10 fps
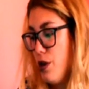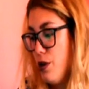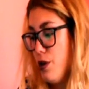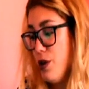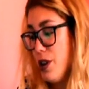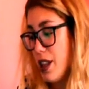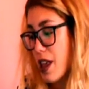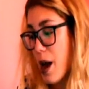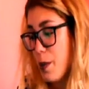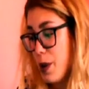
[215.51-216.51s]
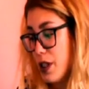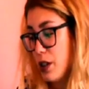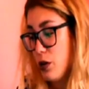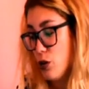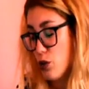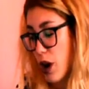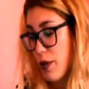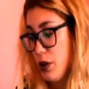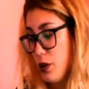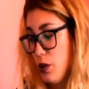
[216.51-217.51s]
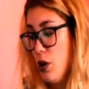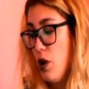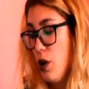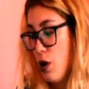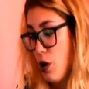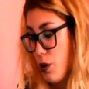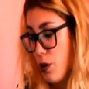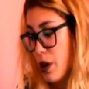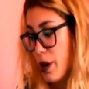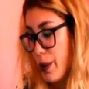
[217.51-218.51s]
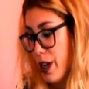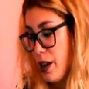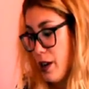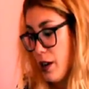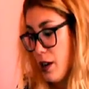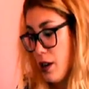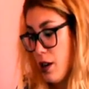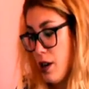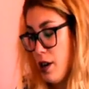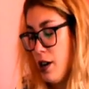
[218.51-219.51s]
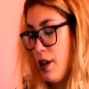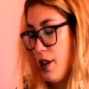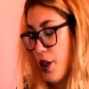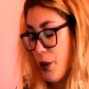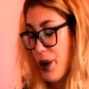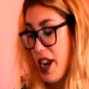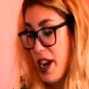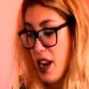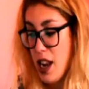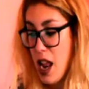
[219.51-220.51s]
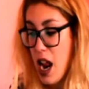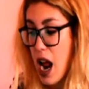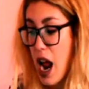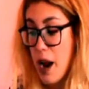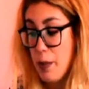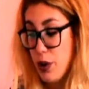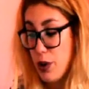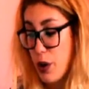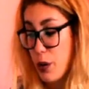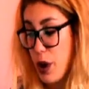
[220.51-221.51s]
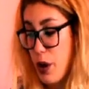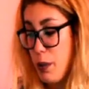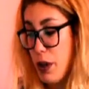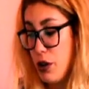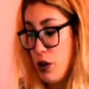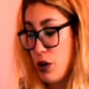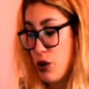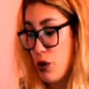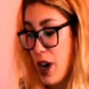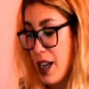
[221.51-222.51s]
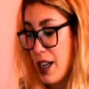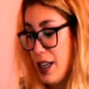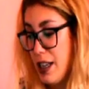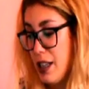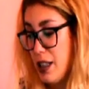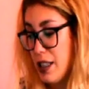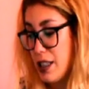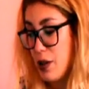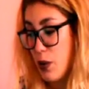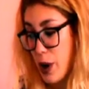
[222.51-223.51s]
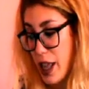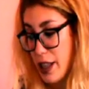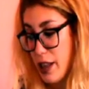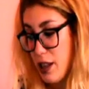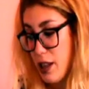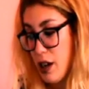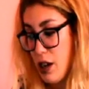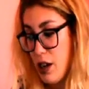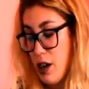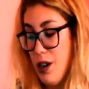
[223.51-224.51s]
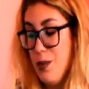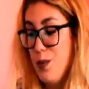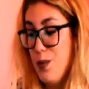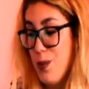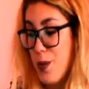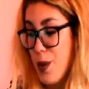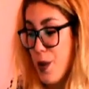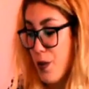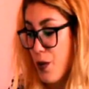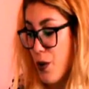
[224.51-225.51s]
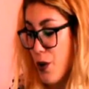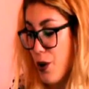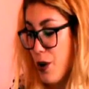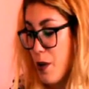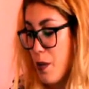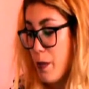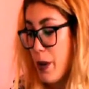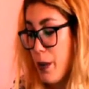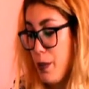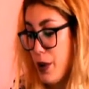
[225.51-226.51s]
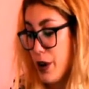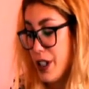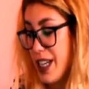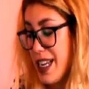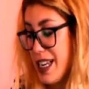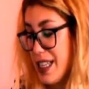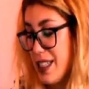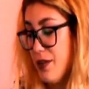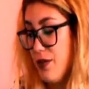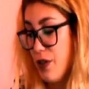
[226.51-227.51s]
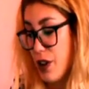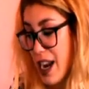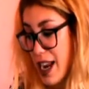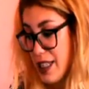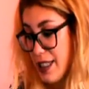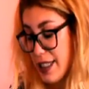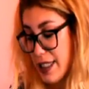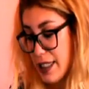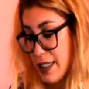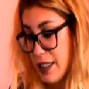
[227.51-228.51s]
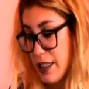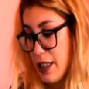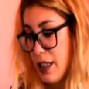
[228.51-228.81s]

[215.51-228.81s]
Do you need a visa to travel to Hungary? 3. I'm sorry, but your dry cleaning isn't ready. 4. My birthday isn't for ages.